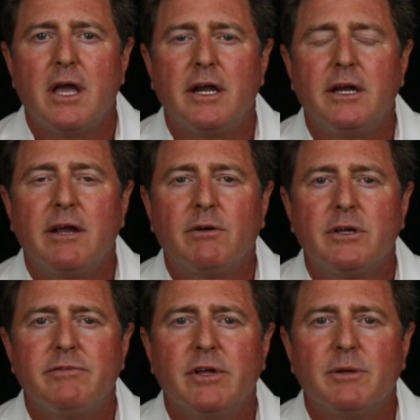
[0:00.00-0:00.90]
And an
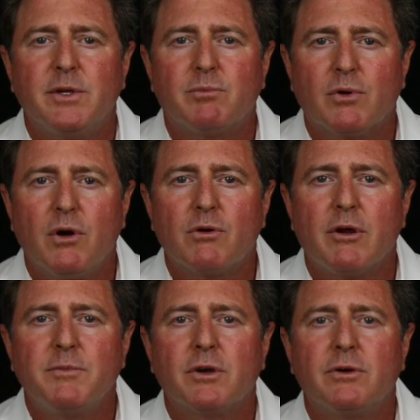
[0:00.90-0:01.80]
area development
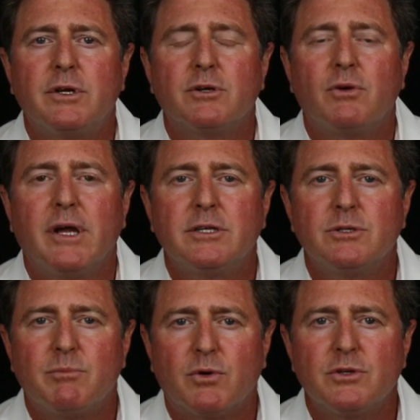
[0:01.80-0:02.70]
program, you're going to grant
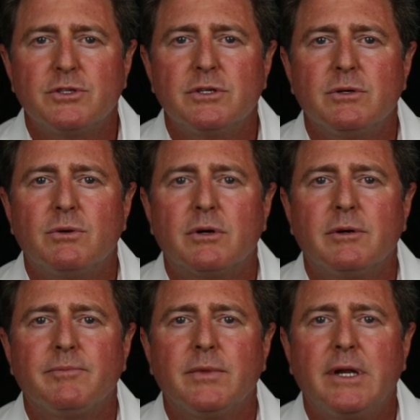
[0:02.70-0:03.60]
to a person
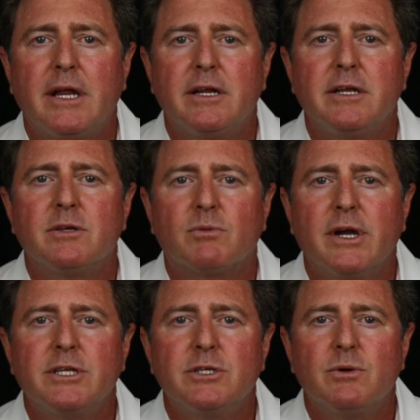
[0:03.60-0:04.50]
or an entity the
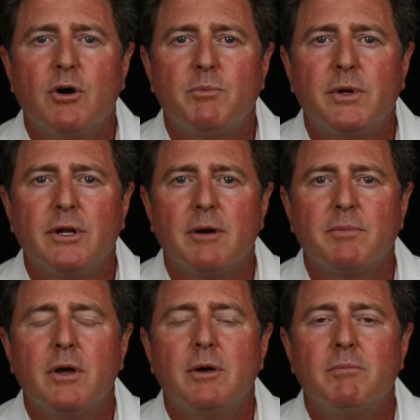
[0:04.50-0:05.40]
right to open up